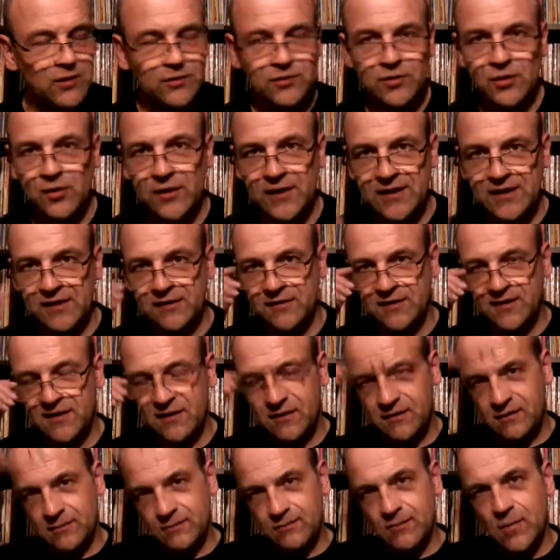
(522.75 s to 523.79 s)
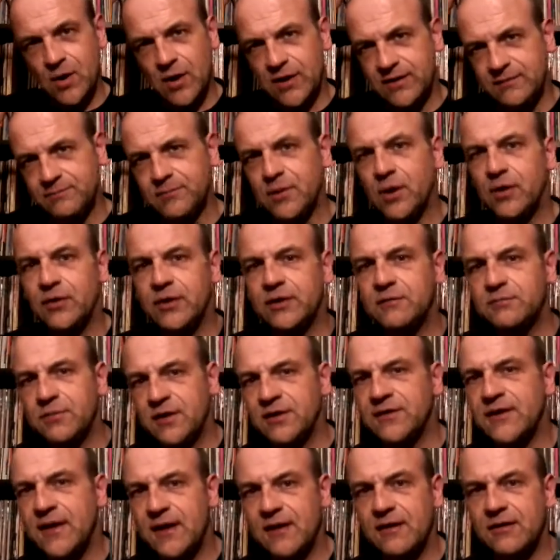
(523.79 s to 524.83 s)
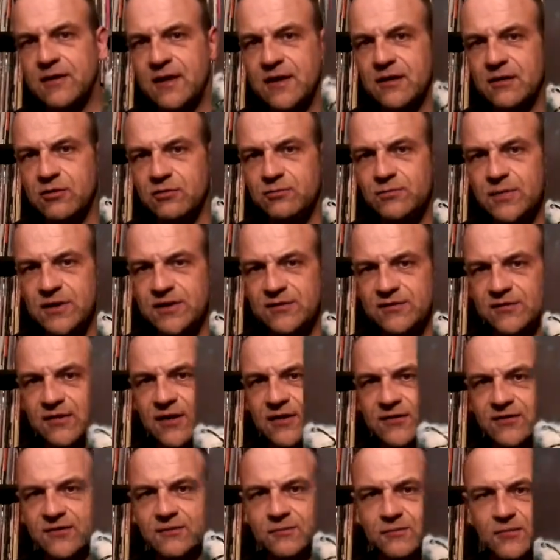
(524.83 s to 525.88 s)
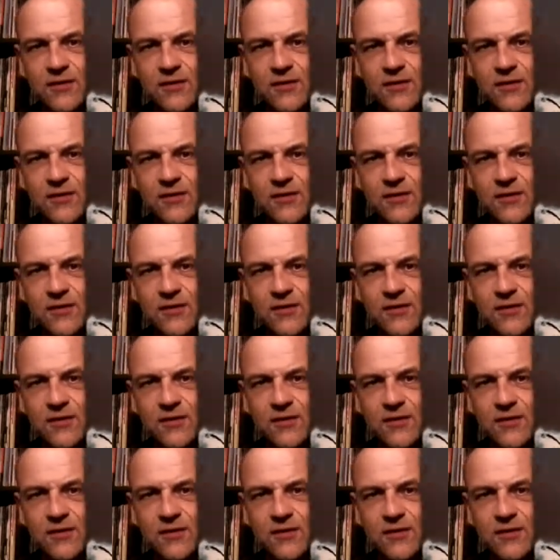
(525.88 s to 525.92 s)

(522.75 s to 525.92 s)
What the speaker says: Not anything mind-blowing, but they're good B-sides.